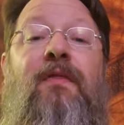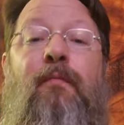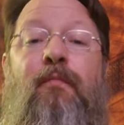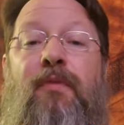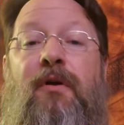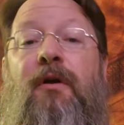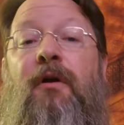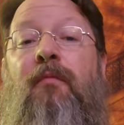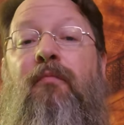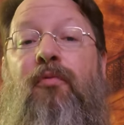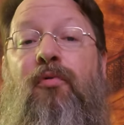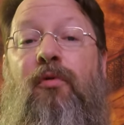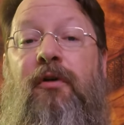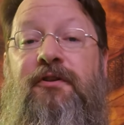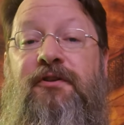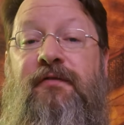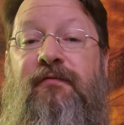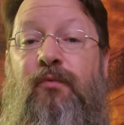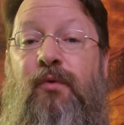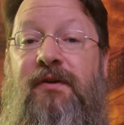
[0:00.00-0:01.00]
the bigger
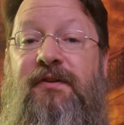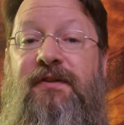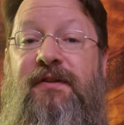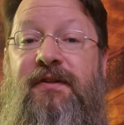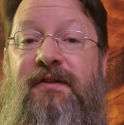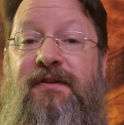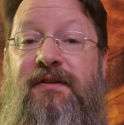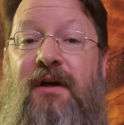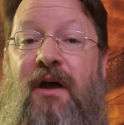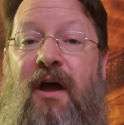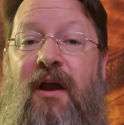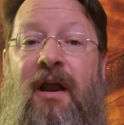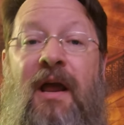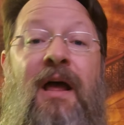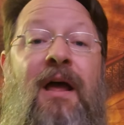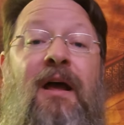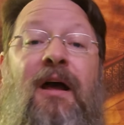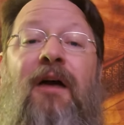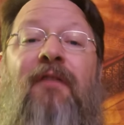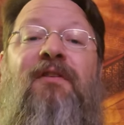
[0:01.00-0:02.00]
points of what's inside.
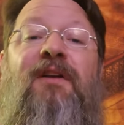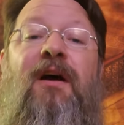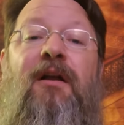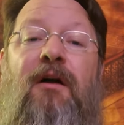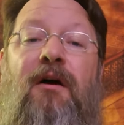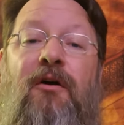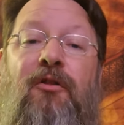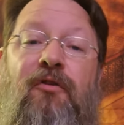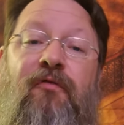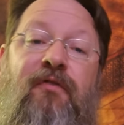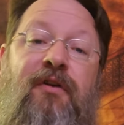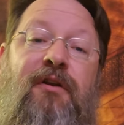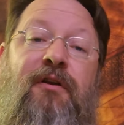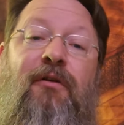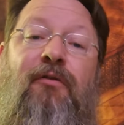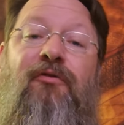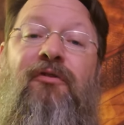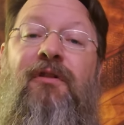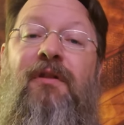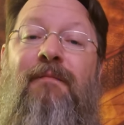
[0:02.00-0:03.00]
I've got other
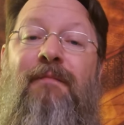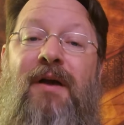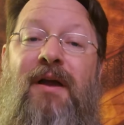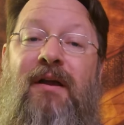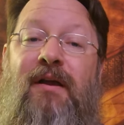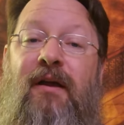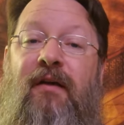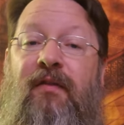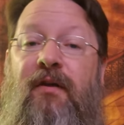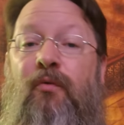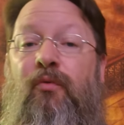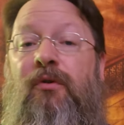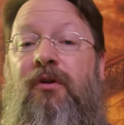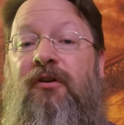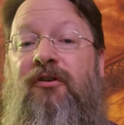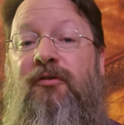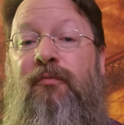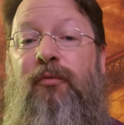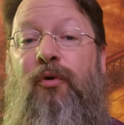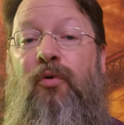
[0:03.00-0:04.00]
videos in the making that will
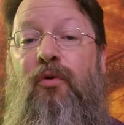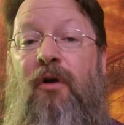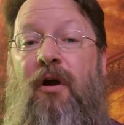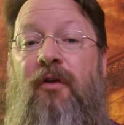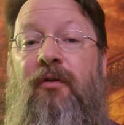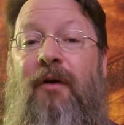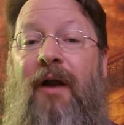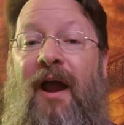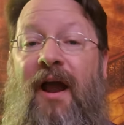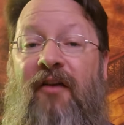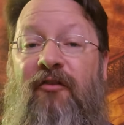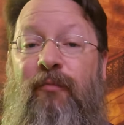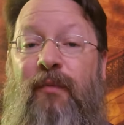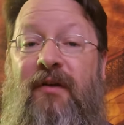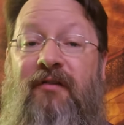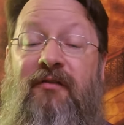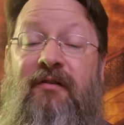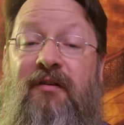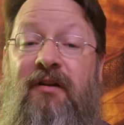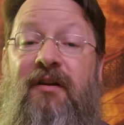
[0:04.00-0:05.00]
explore other
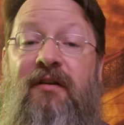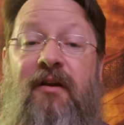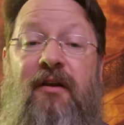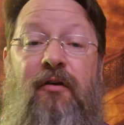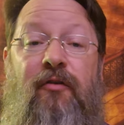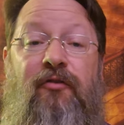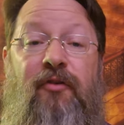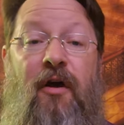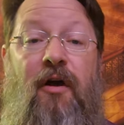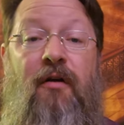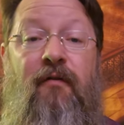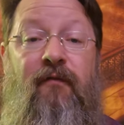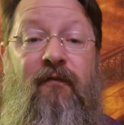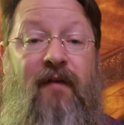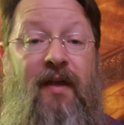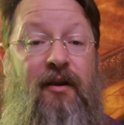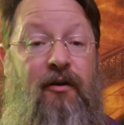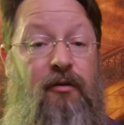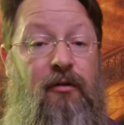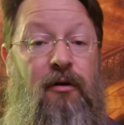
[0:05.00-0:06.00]
aspects and details of
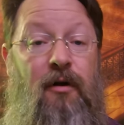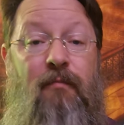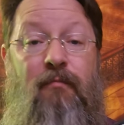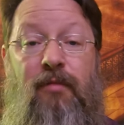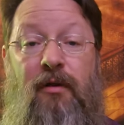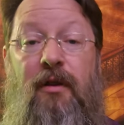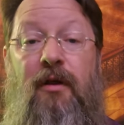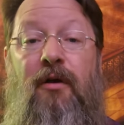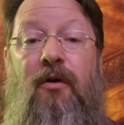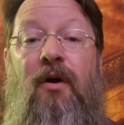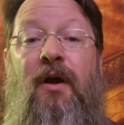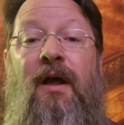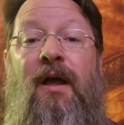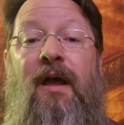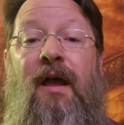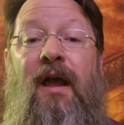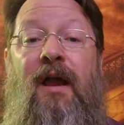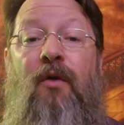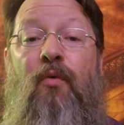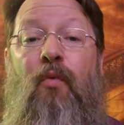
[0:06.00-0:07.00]
Phandelver and Below,
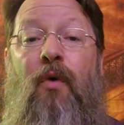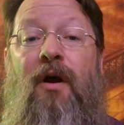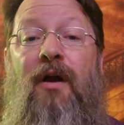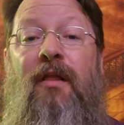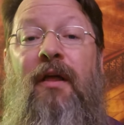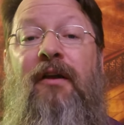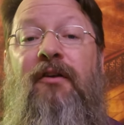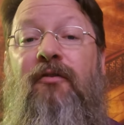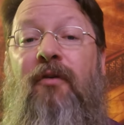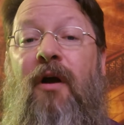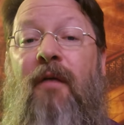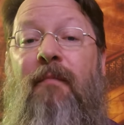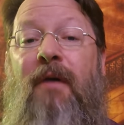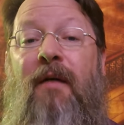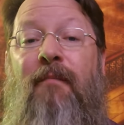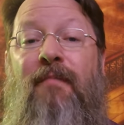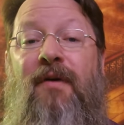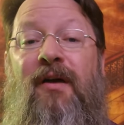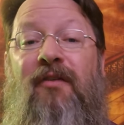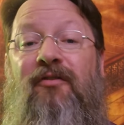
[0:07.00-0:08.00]
and while I try
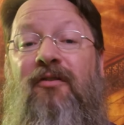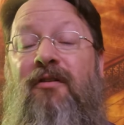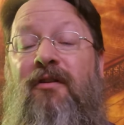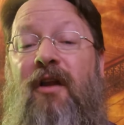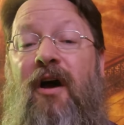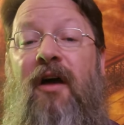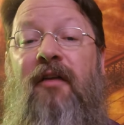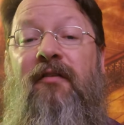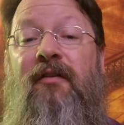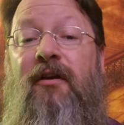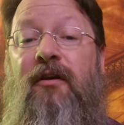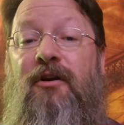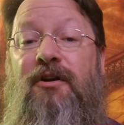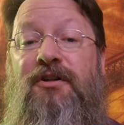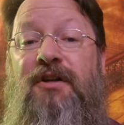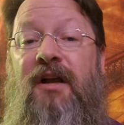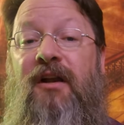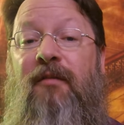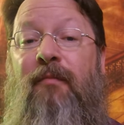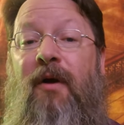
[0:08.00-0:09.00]
my best not to
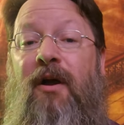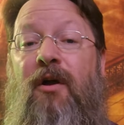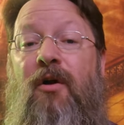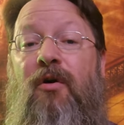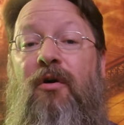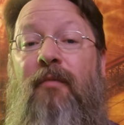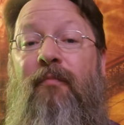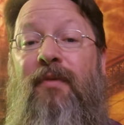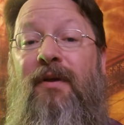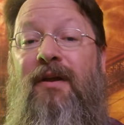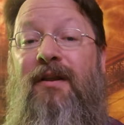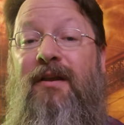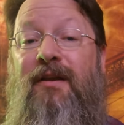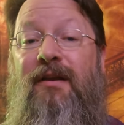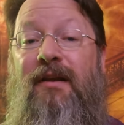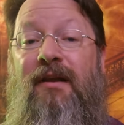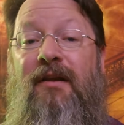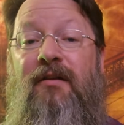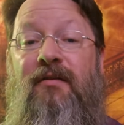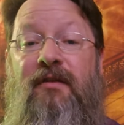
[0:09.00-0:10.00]
interject my own
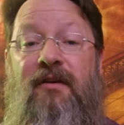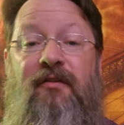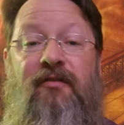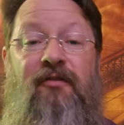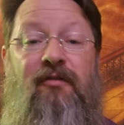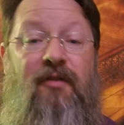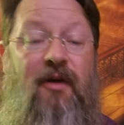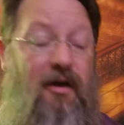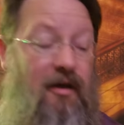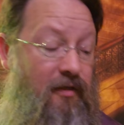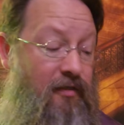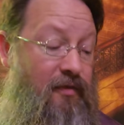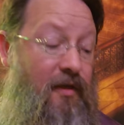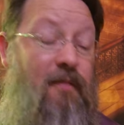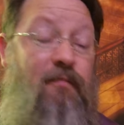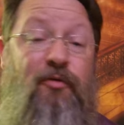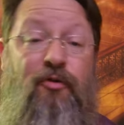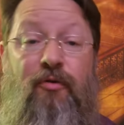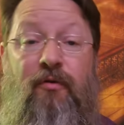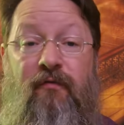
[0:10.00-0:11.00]
opinion into these uh,
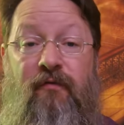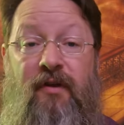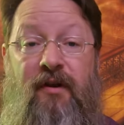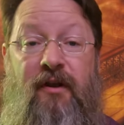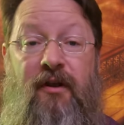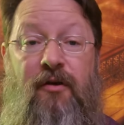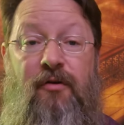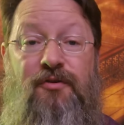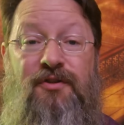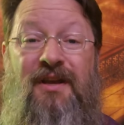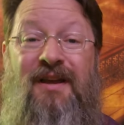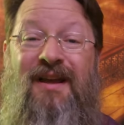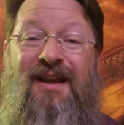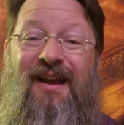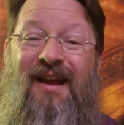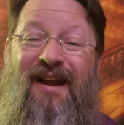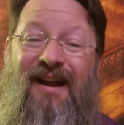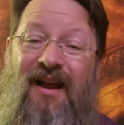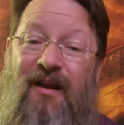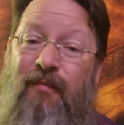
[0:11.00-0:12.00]
thumb through videos,
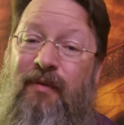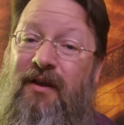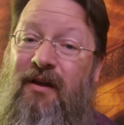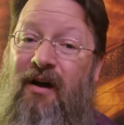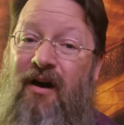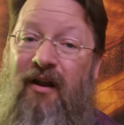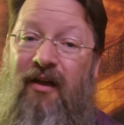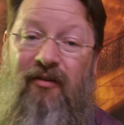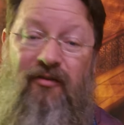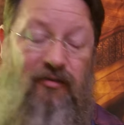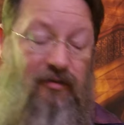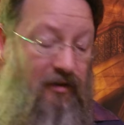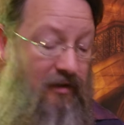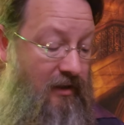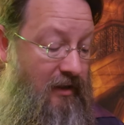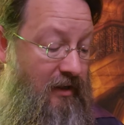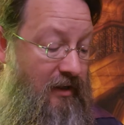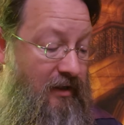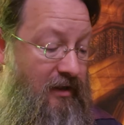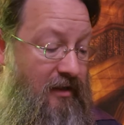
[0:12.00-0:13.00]
I gotta be honest,
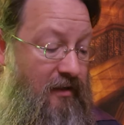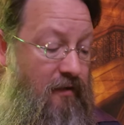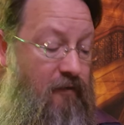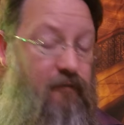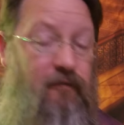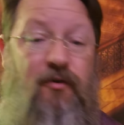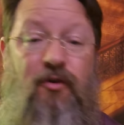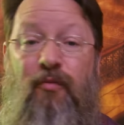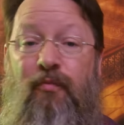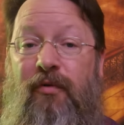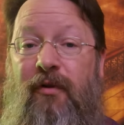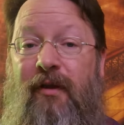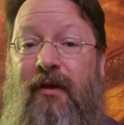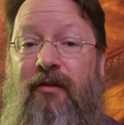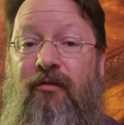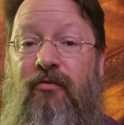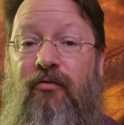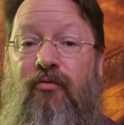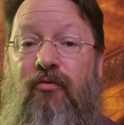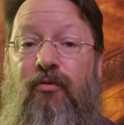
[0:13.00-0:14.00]
if you
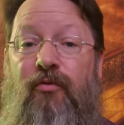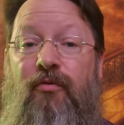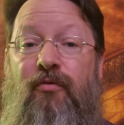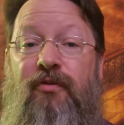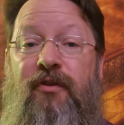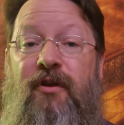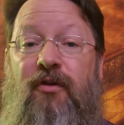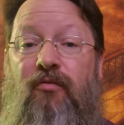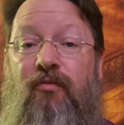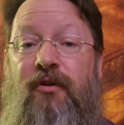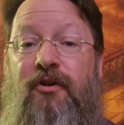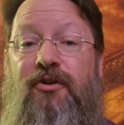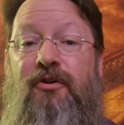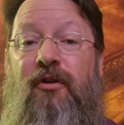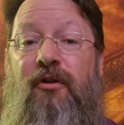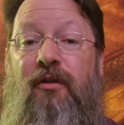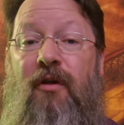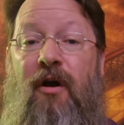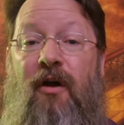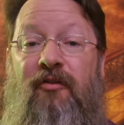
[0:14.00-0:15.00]
played through the
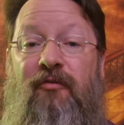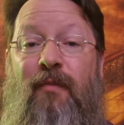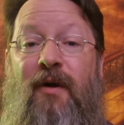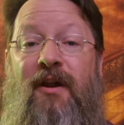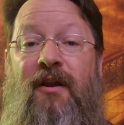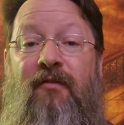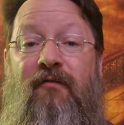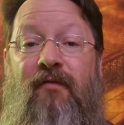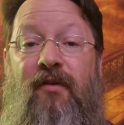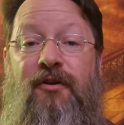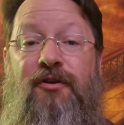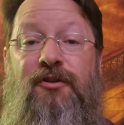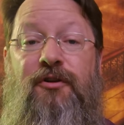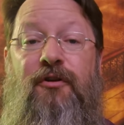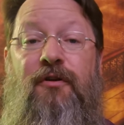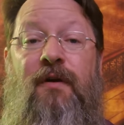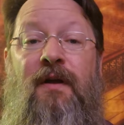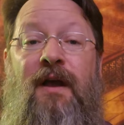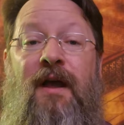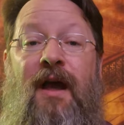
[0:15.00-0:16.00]
original Lost Mine
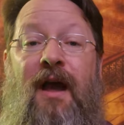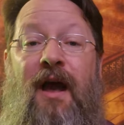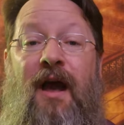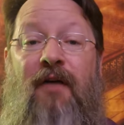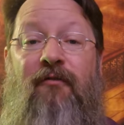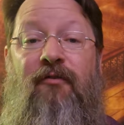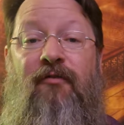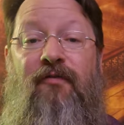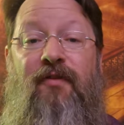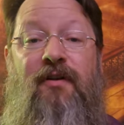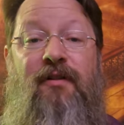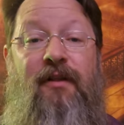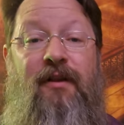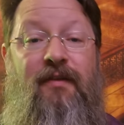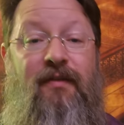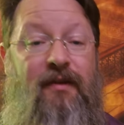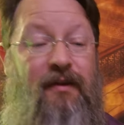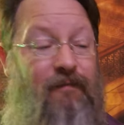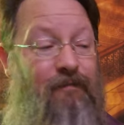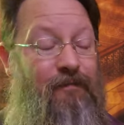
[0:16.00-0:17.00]
Adventure, I have a
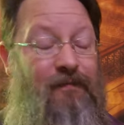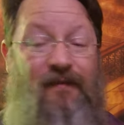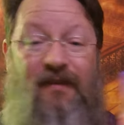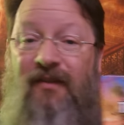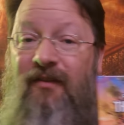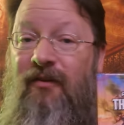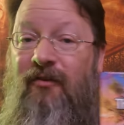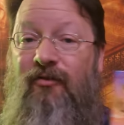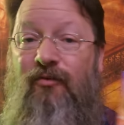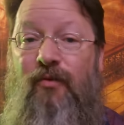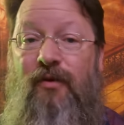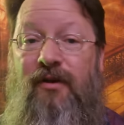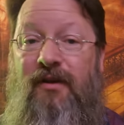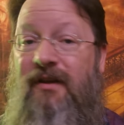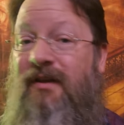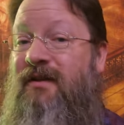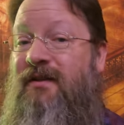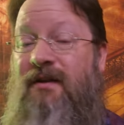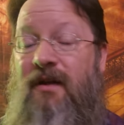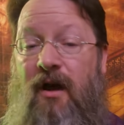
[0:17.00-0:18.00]
feeling that this one
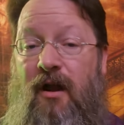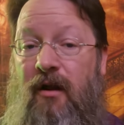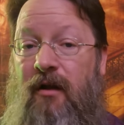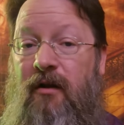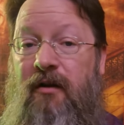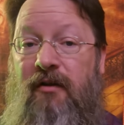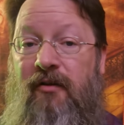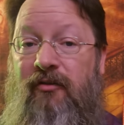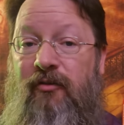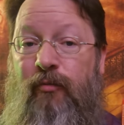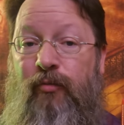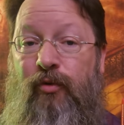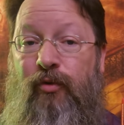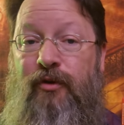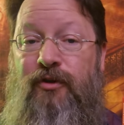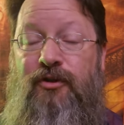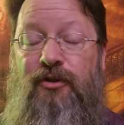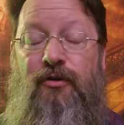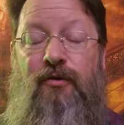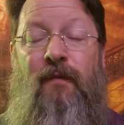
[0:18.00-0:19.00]
is not going to
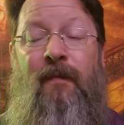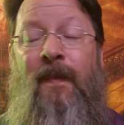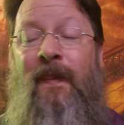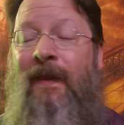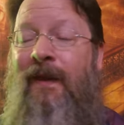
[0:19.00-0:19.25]
disappoint you.